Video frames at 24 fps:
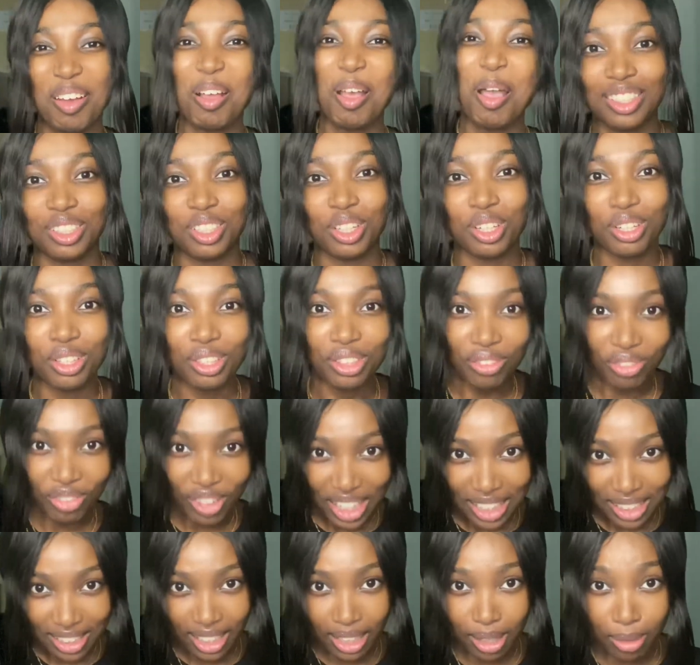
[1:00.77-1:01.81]
So the
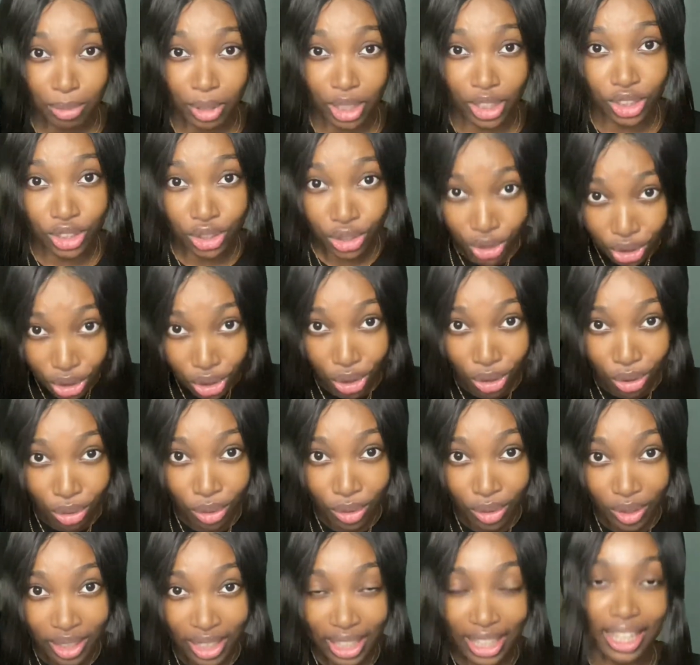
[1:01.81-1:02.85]
first thing I'm gonna do
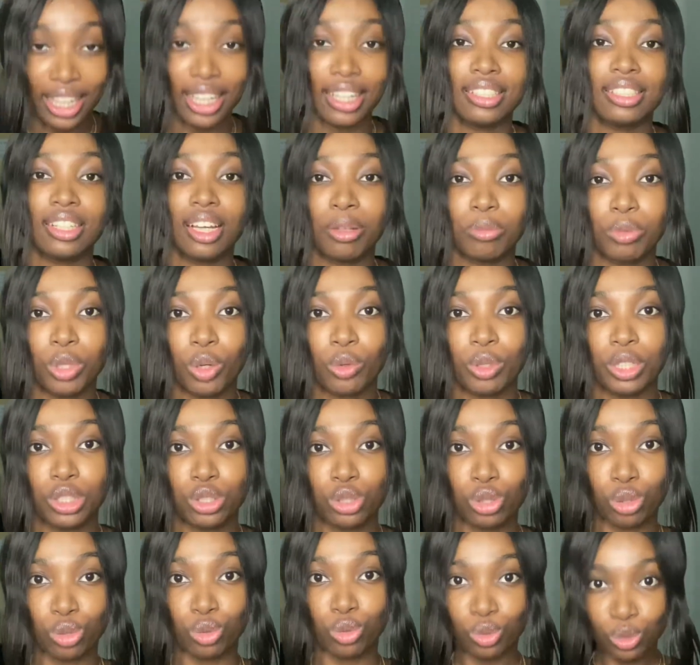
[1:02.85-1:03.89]
is I'm going
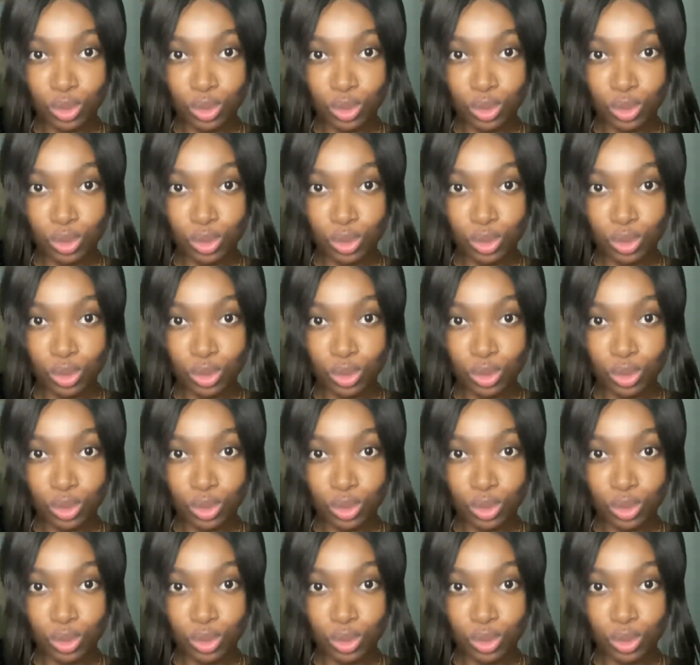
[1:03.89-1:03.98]
to